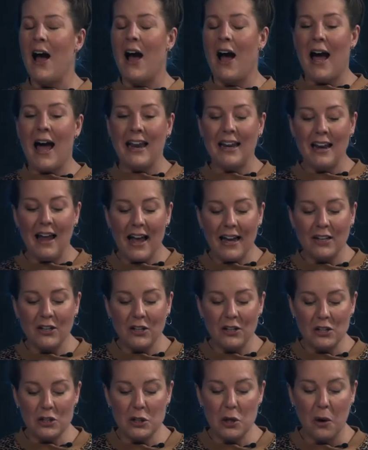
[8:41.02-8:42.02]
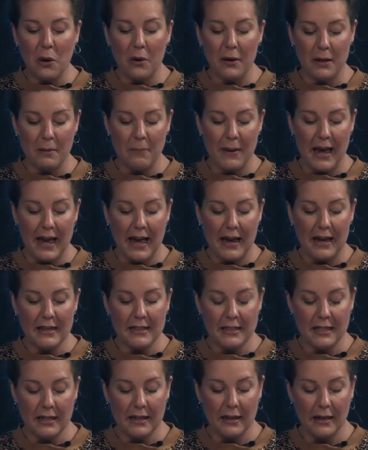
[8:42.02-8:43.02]
I'd like you to talk
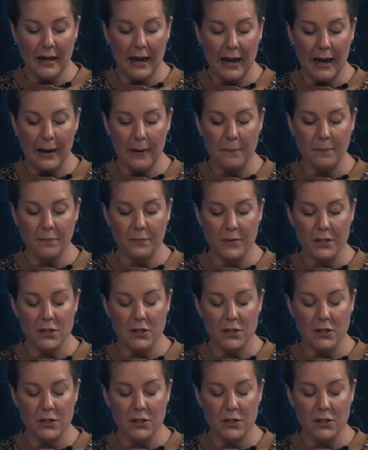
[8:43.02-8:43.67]
about. Um,